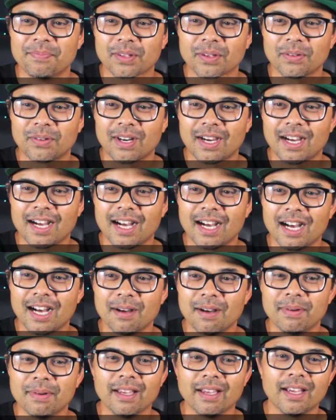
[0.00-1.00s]

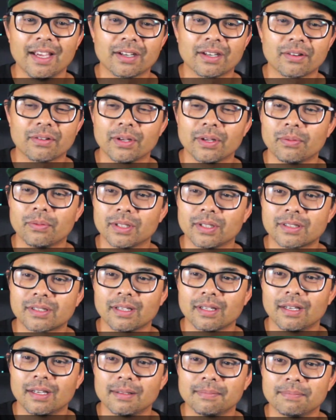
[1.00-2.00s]
Rob, Egri, what's
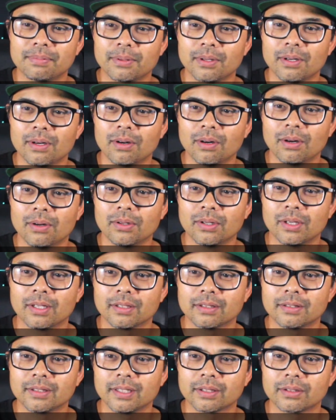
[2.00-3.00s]
up, bro?
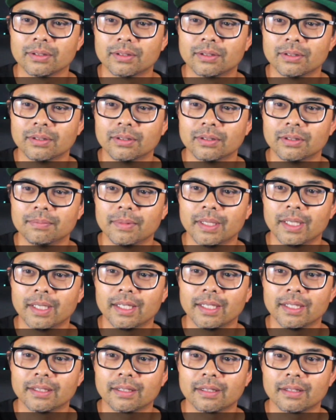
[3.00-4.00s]
Tekugun,
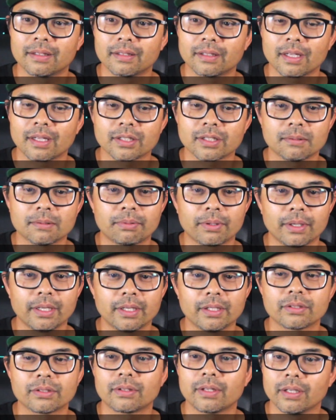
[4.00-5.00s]
man, thoughts and
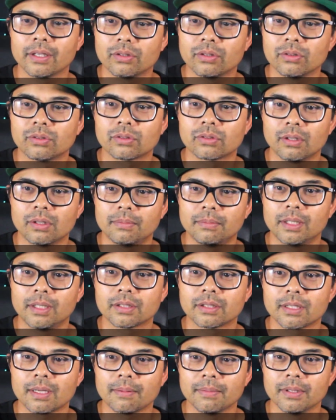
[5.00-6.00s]
prayers. Thank you so
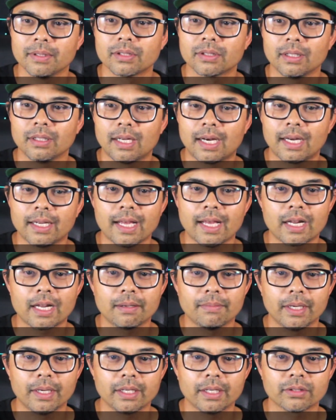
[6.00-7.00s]
much. That means a lot.
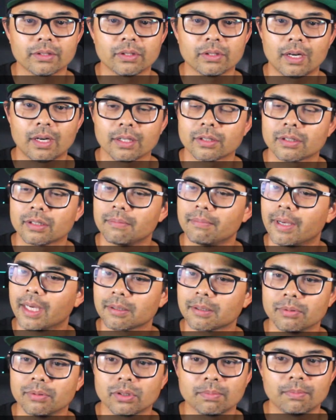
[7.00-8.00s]
Adam S, you're awesome.
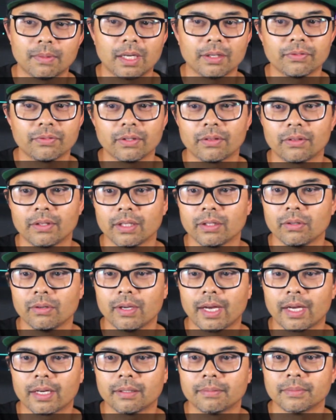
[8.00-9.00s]
Max Boost Mafia, thank you,
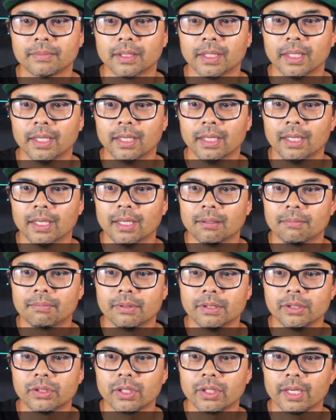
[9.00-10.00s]
Adam.
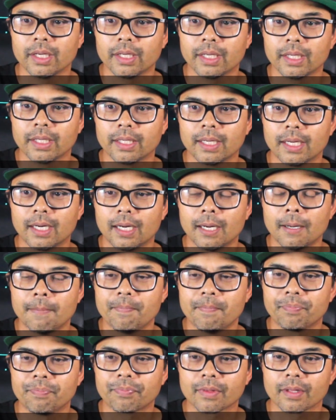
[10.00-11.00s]
Appreciate it.
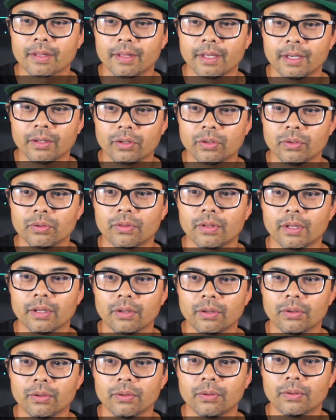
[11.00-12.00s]
Thank
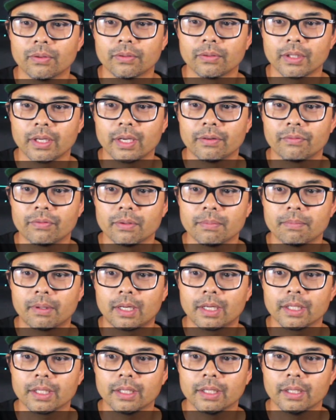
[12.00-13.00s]
you to
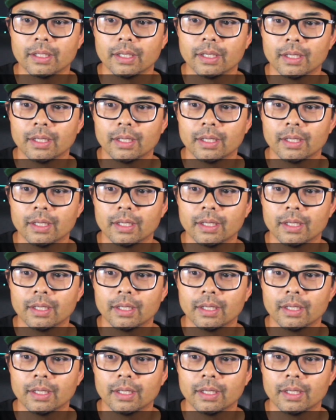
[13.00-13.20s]
everybody.